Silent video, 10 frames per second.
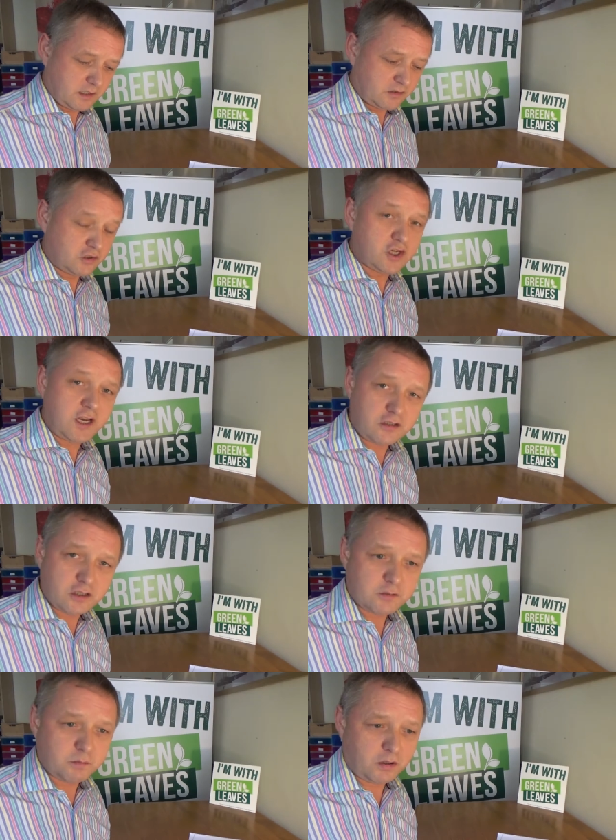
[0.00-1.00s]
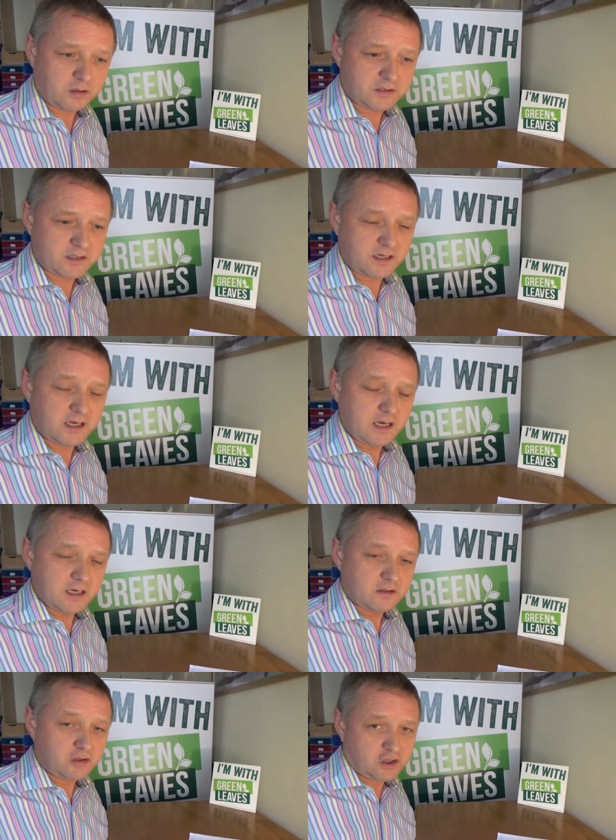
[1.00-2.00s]
to change its policy,
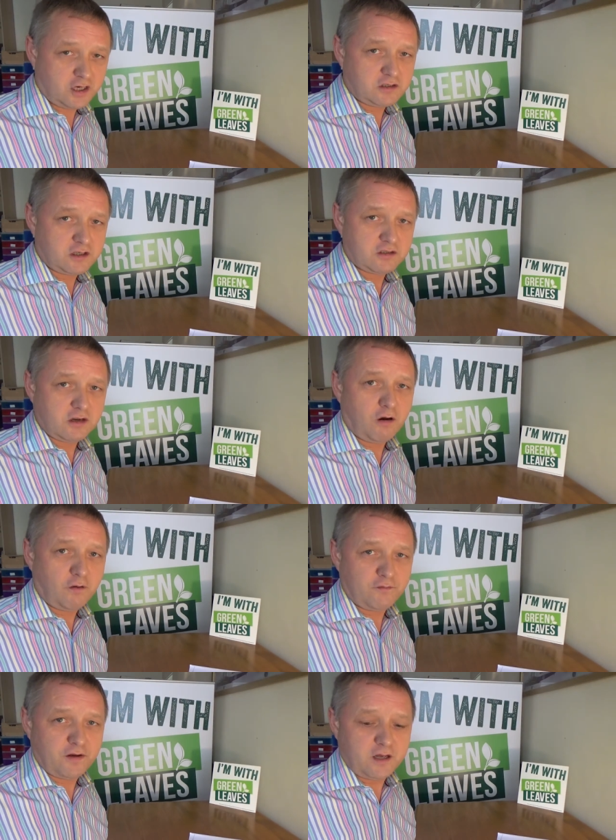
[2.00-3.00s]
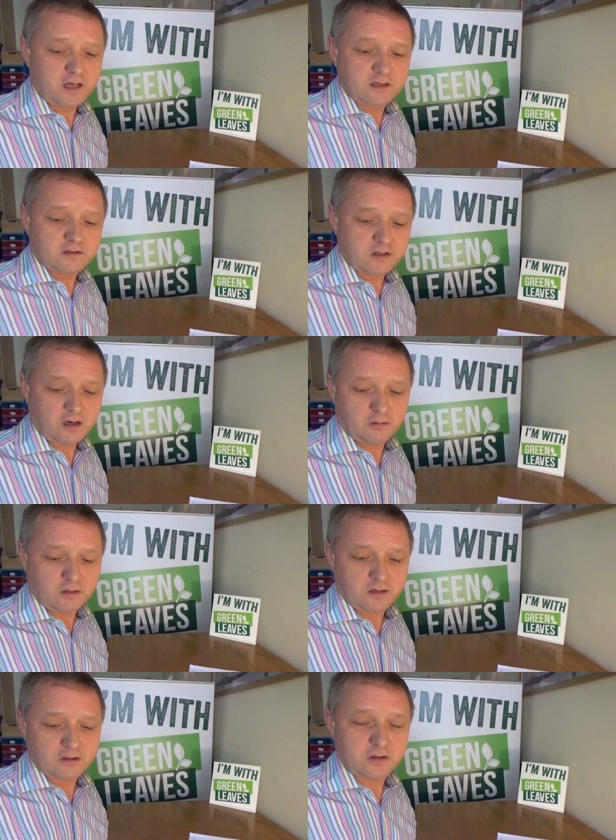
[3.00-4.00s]
to change its offer to the whole
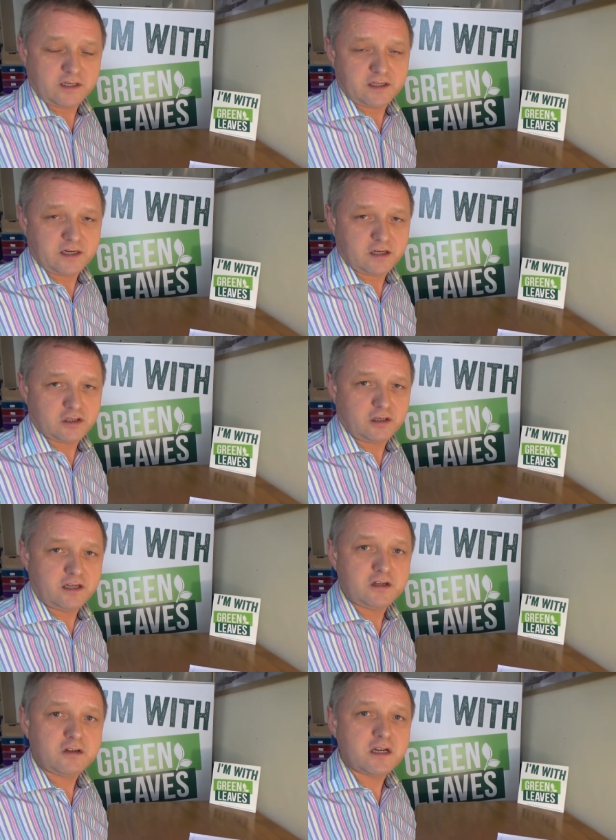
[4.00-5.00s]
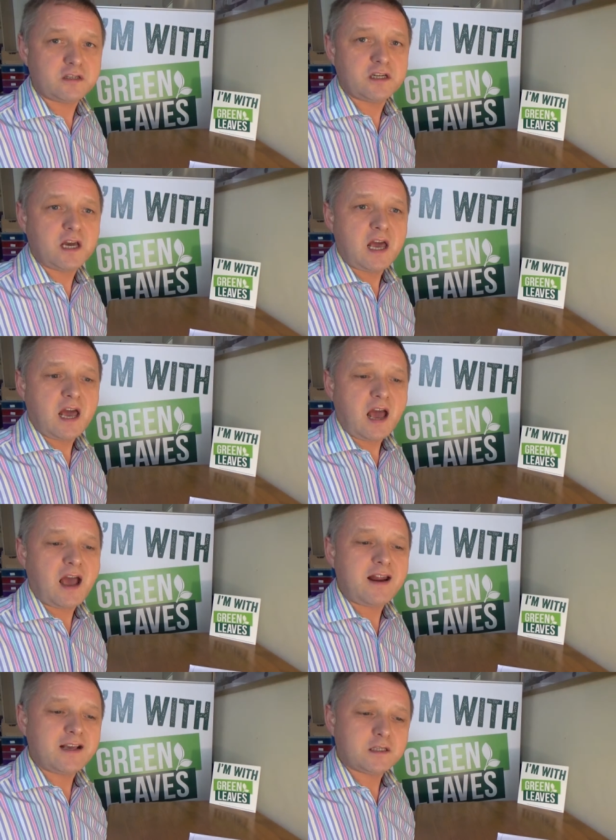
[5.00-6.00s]
country in the national interest,
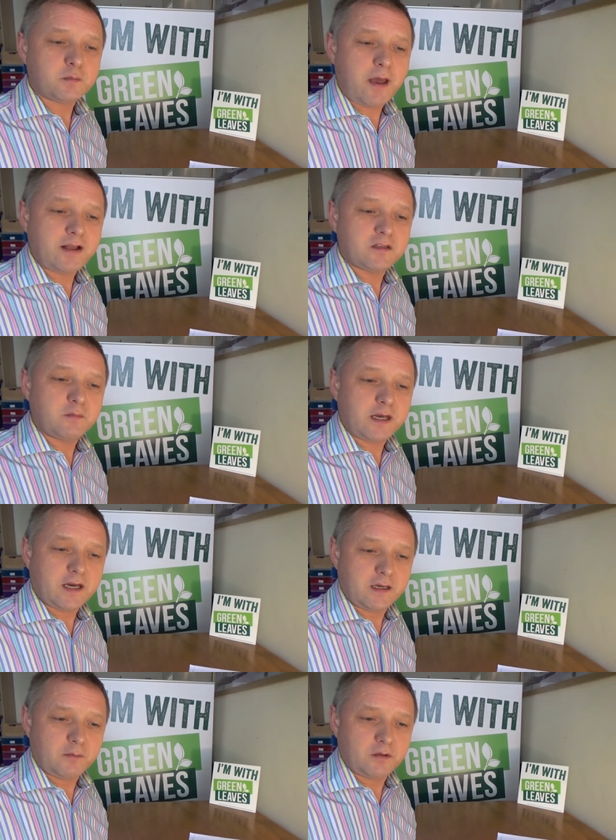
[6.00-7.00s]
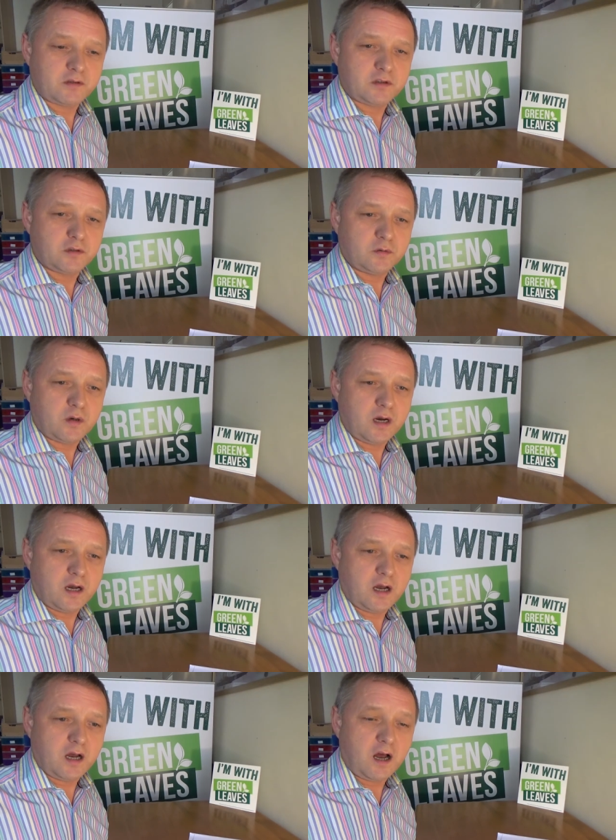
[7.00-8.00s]
and expect to be able to
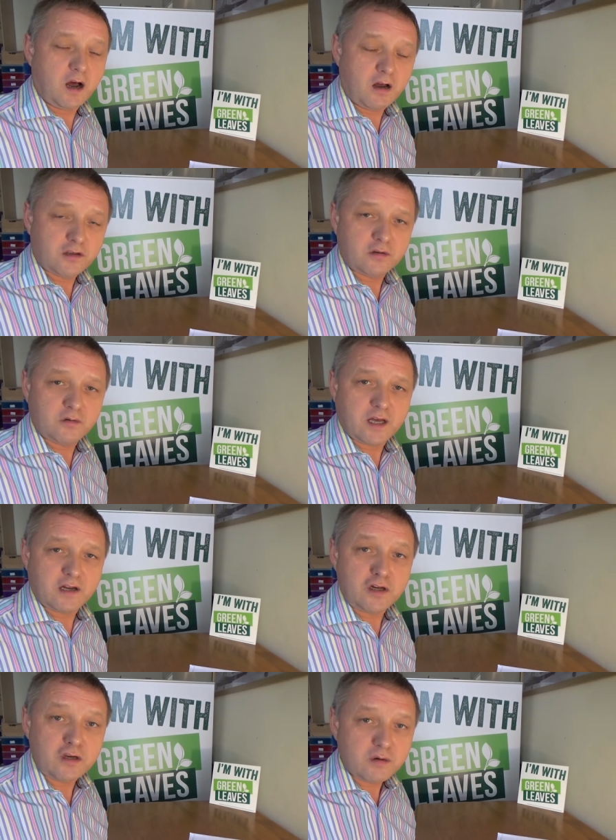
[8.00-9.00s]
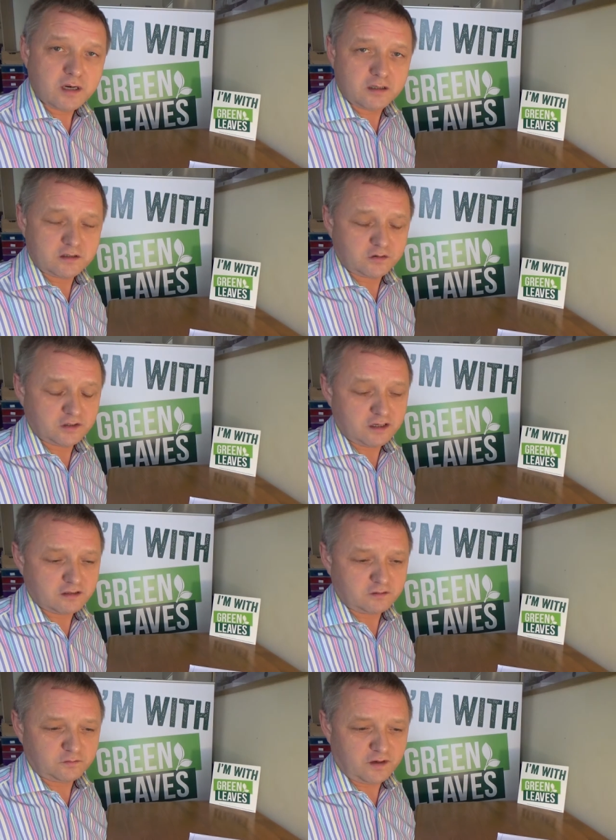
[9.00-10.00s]
uh, argue that new case for the
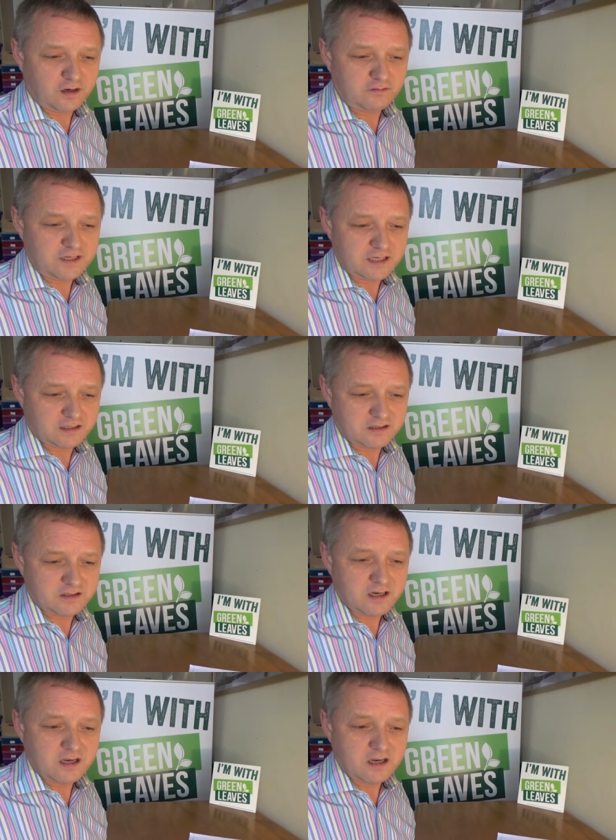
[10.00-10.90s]
next five years,